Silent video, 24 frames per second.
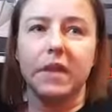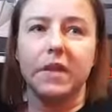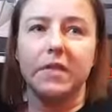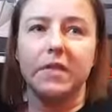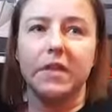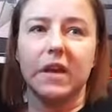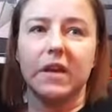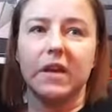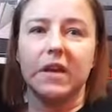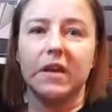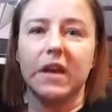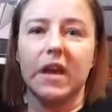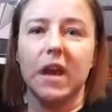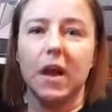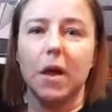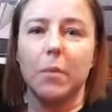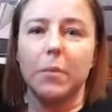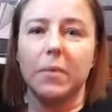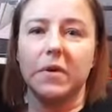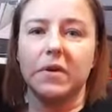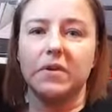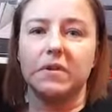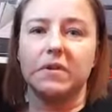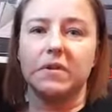that can
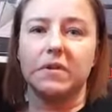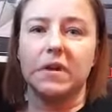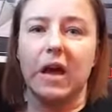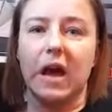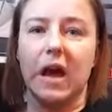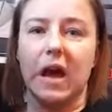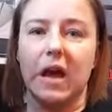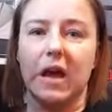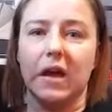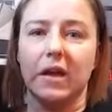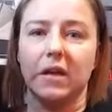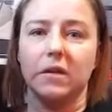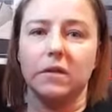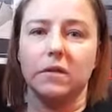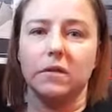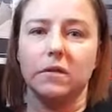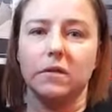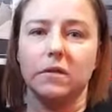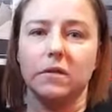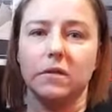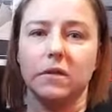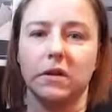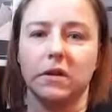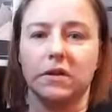help us not
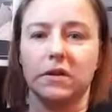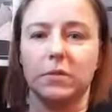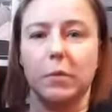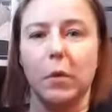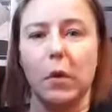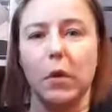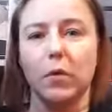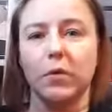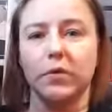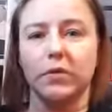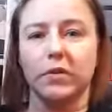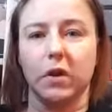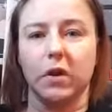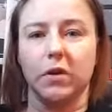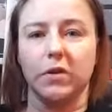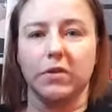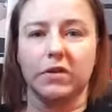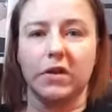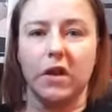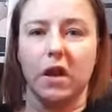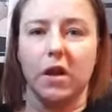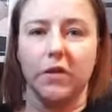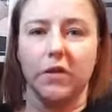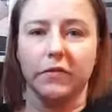expose
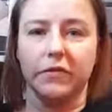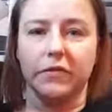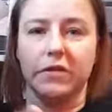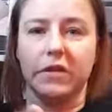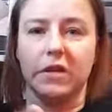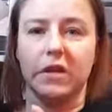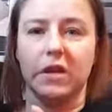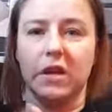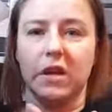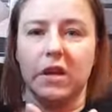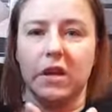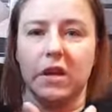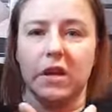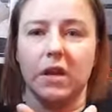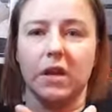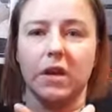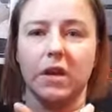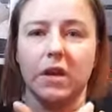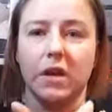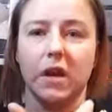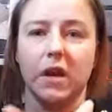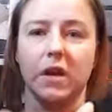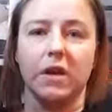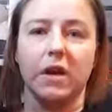ourselves
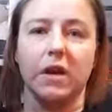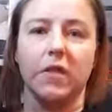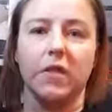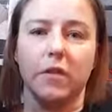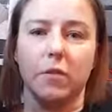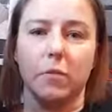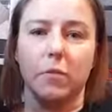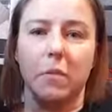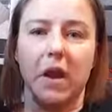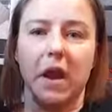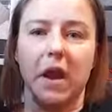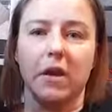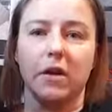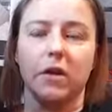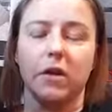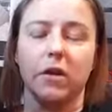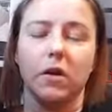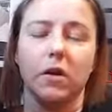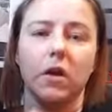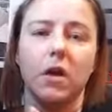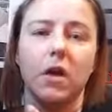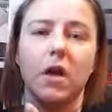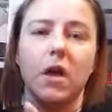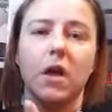in another
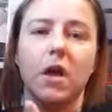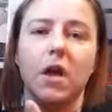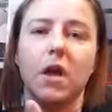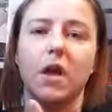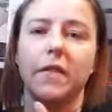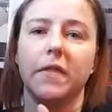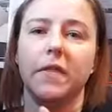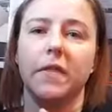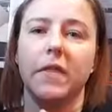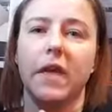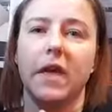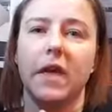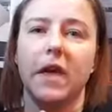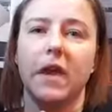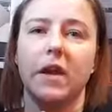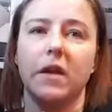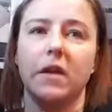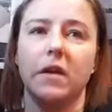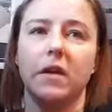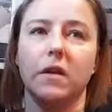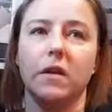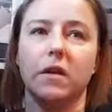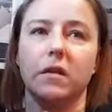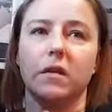manner,
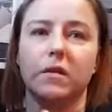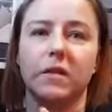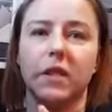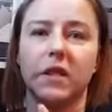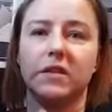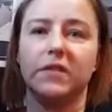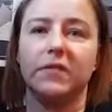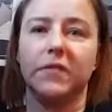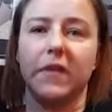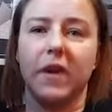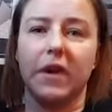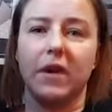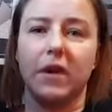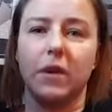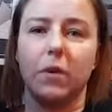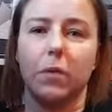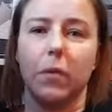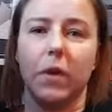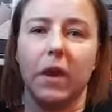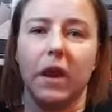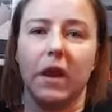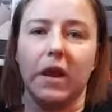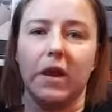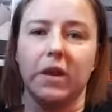then let's find a
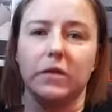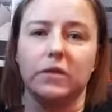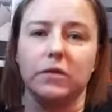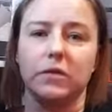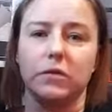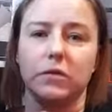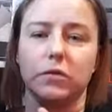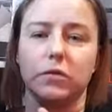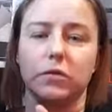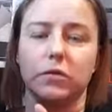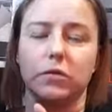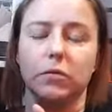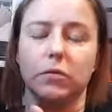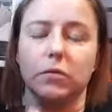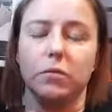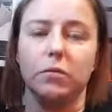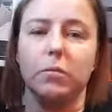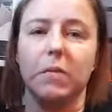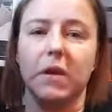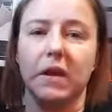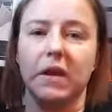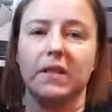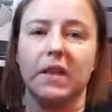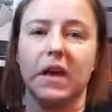way to
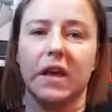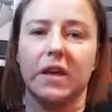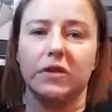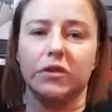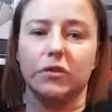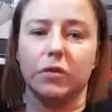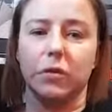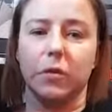make that